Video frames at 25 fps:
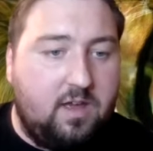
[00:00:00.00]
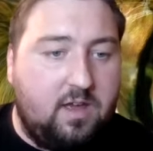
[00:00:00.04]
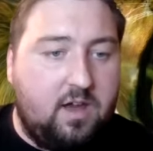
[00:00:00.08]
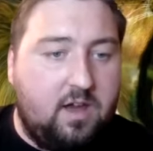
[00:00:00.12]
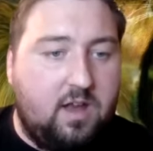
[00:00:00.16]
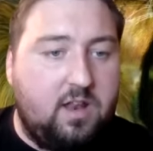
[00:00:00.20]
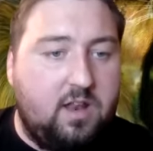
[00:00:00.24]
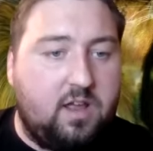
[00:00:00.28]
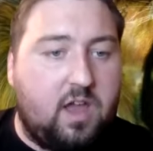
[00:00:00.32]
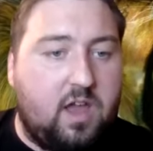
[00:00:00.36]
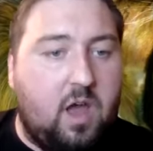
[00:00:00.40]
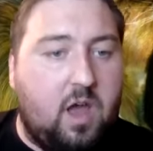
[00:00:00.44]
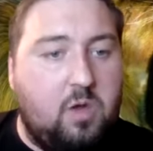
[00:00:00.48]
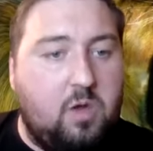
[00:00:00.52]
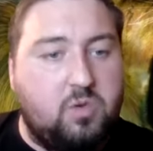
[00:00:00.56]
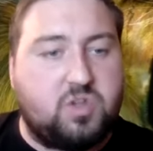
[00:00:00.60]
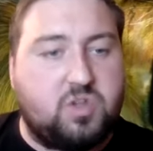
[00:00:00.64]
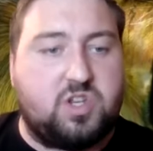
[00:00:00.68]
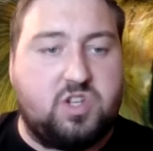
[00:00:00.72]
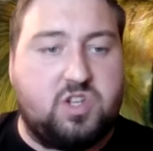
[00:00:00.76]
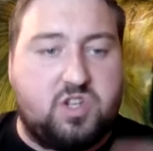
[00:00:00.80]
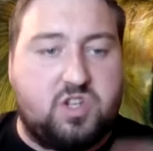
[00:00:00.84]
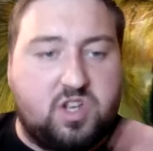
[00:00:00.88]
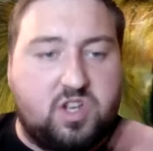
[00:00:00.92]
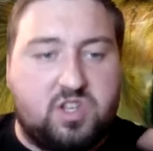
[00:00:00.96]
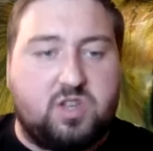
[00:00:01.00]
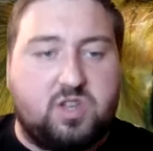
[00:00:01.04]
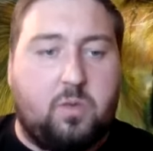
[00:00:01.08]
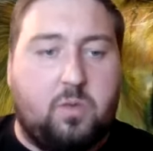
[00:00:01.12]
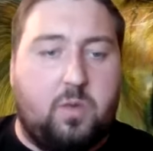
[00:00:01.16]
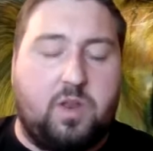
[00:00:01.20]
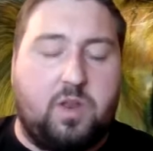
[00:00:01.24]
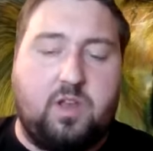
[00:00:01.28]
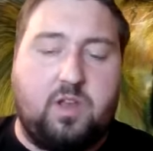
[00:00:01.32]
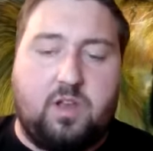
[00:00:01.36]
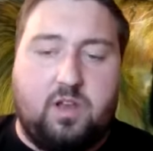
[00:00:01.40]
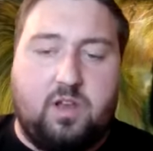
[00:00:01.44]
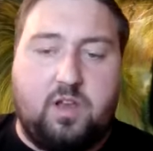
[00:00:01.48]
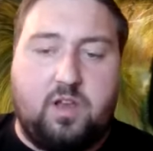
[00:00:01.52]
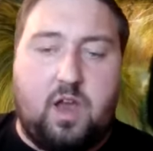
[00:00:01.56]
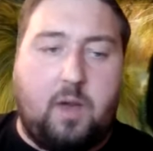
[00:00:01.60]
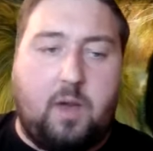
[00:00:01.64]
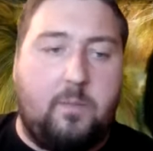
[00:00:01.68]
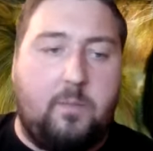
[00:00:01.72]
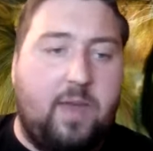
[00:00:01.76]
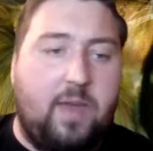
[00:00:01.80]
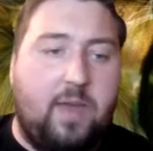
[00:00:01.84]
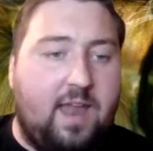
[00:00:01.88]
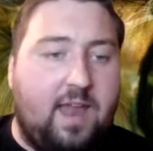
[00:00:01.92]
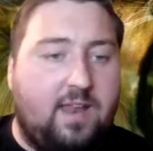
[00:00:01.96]
and a coach is just someone who can
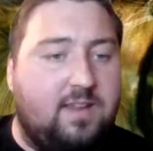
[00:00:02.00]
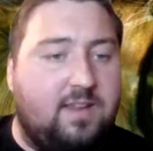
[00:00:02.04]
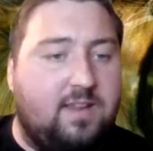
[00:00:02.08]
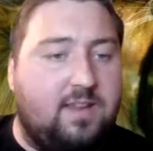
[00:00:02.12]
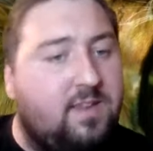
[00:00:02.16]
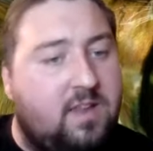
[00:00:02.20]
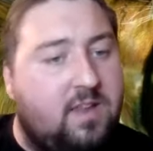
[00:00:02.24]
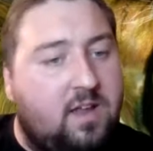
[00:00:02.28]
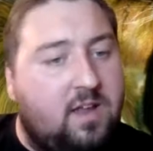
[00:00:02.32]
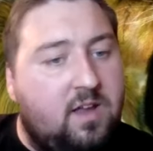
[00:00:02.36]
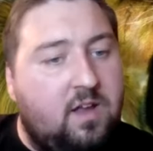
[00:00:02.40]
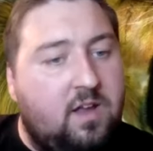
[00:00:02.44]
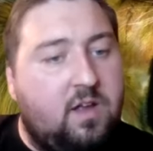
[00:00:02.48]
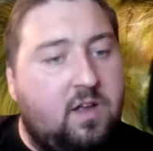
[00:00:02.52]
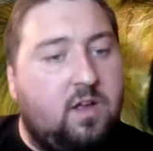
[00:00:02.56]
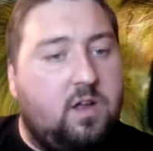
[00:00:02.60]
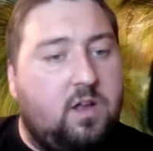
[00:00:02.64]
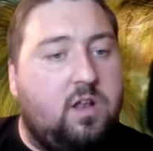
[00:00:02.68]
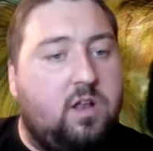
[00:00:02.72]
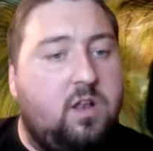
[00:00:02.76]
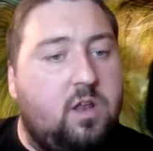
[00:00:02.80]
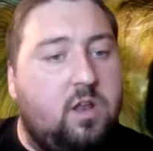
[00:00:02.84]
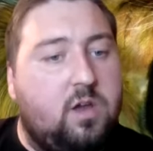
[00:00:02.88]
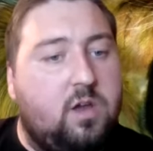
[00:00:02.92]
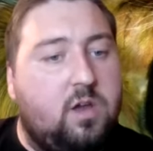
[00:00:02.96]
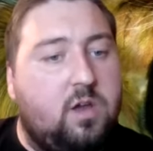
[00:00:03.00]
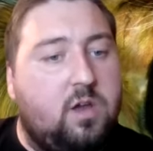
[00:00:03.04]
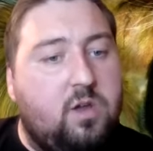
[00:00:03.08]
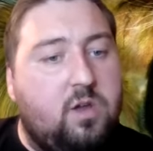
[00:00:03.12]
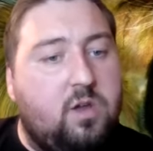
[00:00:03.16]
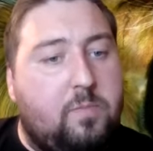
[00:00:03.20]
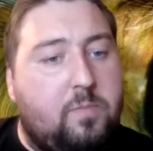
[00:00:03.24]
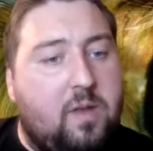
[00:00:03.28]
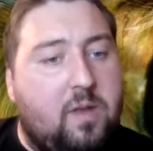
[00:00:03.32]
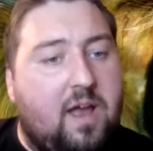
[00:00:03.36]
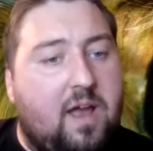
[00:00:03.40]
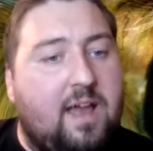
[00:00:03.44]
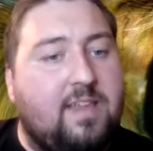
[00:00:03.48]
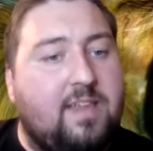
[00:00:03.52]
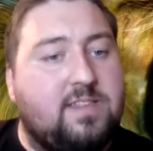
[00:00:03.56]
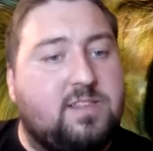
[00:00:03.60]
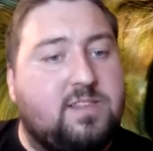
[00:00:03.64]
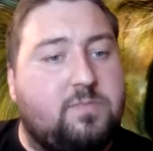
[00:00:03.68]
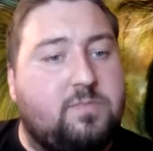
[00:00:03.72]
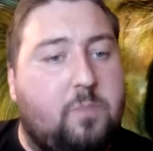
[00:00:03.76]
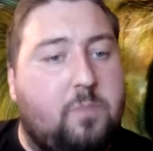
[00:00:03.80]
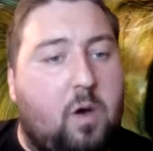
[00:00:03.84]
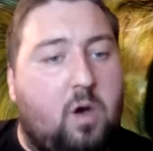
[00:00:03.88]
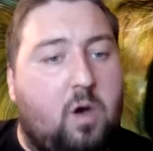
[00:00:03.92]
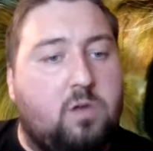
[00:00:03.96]
come in and look at your blind
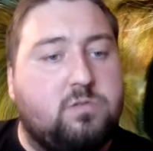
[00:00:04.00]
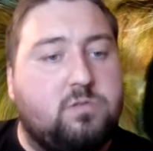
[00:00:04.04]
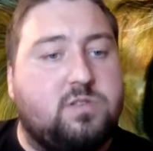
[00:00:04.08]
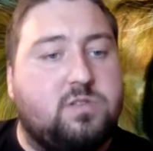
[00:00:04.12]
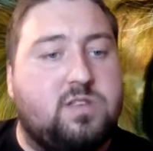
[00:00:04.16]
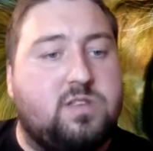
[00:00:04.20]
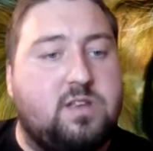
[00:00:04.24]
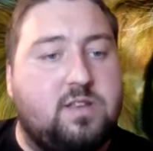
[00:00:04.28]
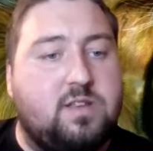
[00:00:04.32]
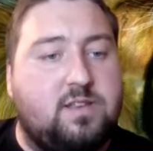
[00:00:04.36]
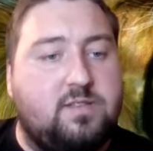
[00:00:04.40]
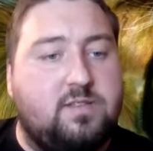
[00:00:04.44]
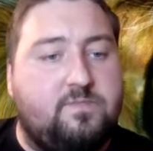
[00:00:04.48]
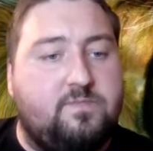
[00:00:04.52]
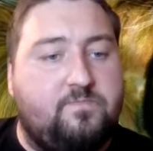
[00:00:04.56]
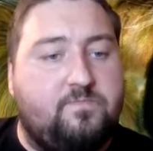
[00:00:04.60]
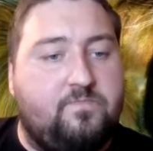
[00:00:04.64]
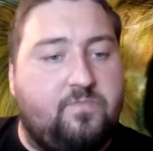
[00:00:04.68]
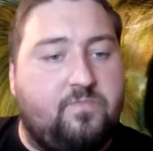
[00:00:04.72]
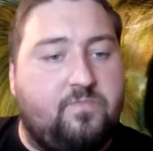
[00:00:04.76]
spots and